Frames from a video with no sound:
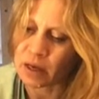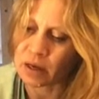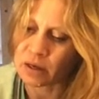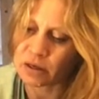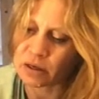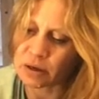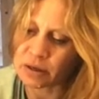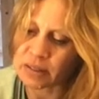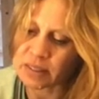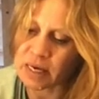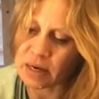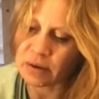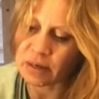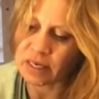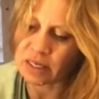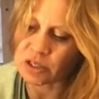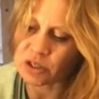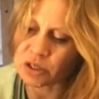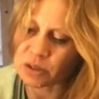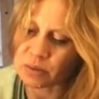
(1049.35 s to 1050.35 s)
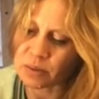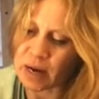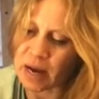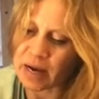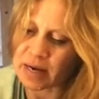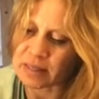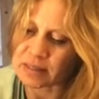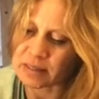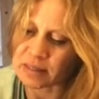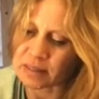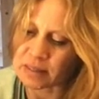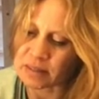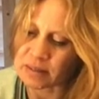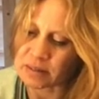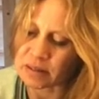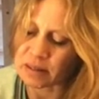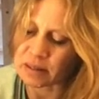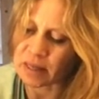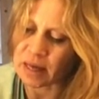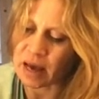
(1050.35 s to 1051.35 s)
Notice how each arises
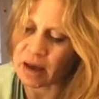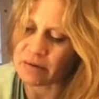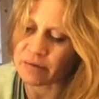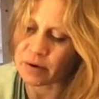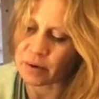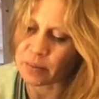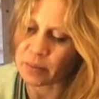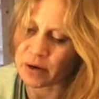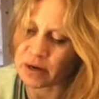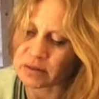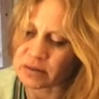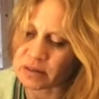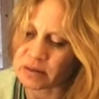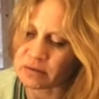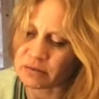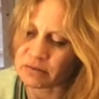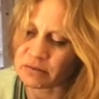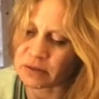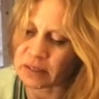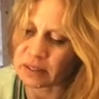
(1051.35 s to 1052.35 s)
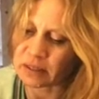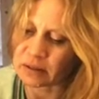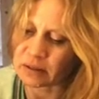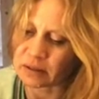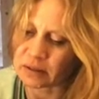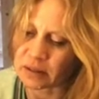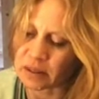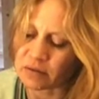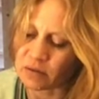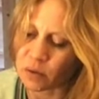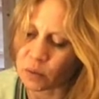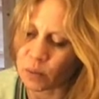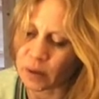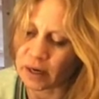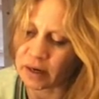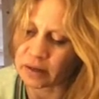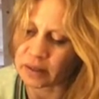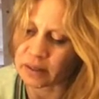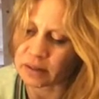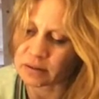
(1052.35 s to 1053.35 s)
in the ever-present field of
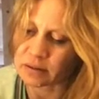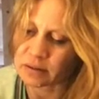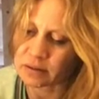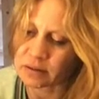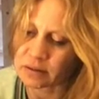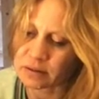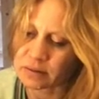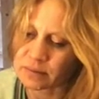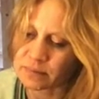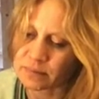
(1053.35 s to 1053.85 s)
awareness.